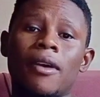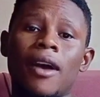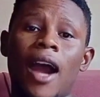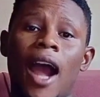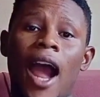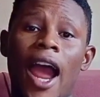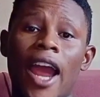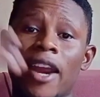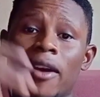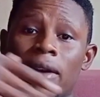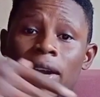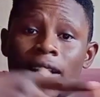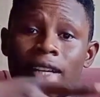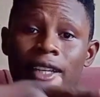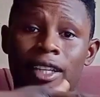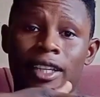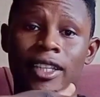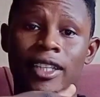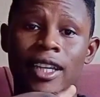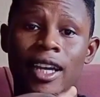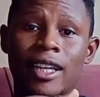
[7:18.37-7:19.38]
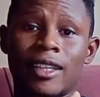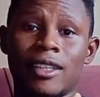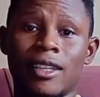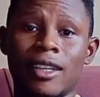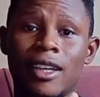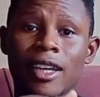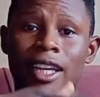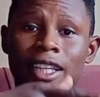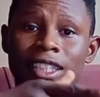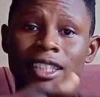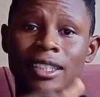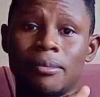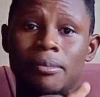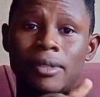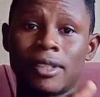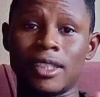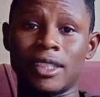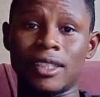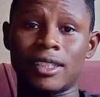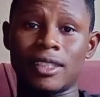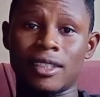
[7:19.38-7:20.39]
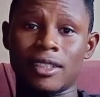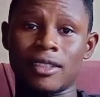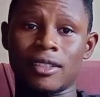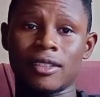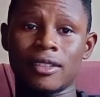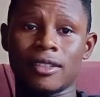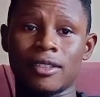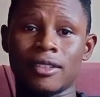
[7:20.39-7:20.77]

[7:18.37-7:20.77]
hierarchy and legibility.